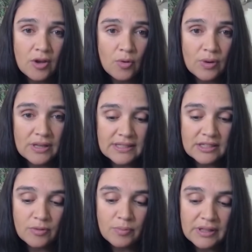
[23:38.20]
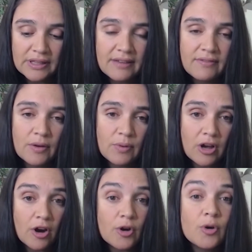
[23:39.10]
We still believe that we
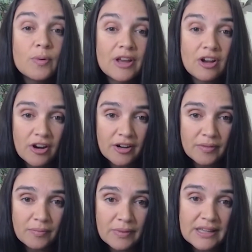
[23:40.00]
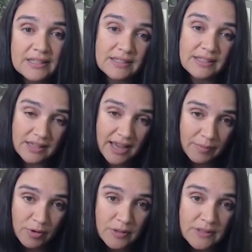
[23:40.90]
are who we are. But as
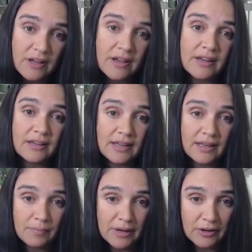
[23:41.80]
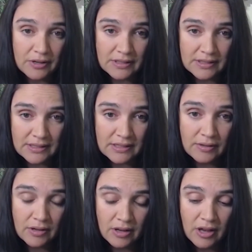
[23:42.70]
time goes on, and parents,
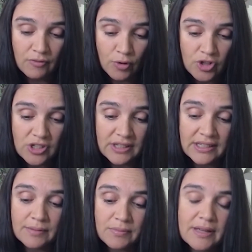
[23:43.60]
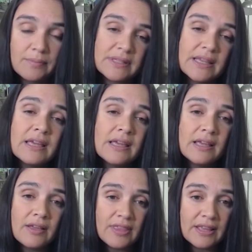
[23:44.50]
unfortunately, sometimes
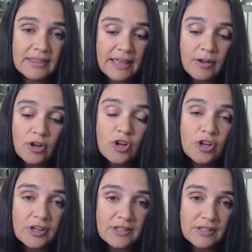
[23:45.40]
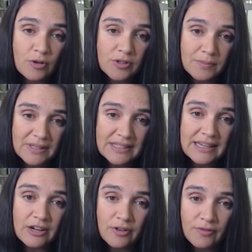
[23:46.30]
think that good is the ultimate
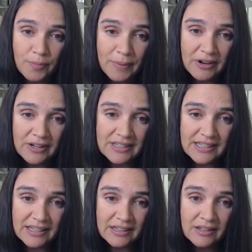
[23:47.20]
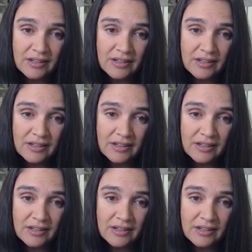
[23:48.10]
standard for parenting,